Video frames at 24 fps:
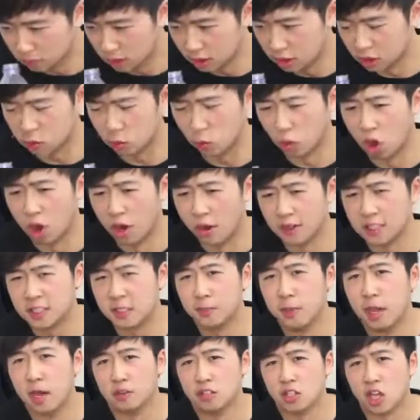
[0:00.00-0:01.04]
This water
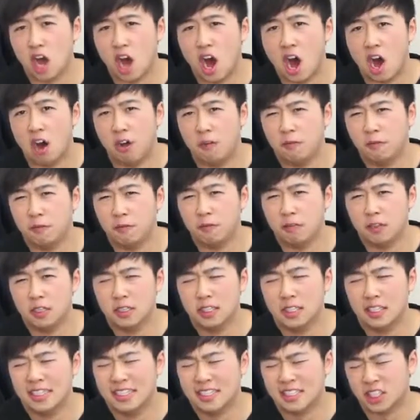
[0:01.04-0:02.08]
smells off.
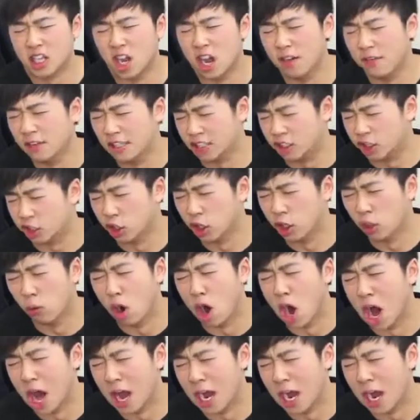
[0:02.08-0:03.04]
It's overdue